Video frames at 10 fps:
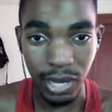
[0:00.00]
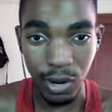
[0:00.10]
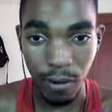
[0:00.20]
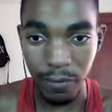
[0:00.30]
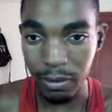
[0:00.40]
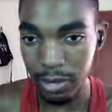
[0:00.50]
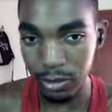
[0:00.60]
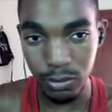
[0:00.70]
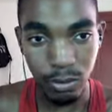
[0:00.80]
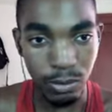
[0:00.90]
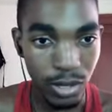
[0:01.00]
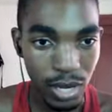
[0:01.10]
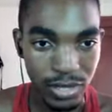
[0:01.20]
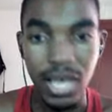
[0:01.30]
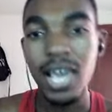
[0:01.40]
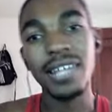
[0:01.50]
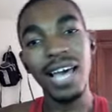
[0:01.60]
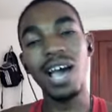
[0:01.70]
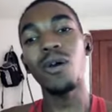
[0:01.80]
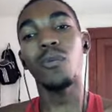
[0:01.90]
and I craft them into no more dice. And
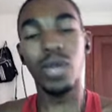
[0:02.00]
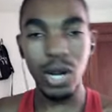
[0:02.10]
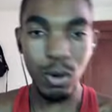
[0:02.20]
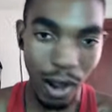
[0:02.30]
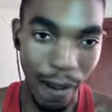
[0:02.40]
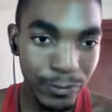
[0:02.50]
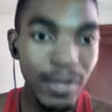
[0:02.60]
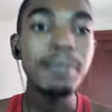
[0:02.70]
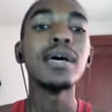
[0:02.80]
now we're gonna craft.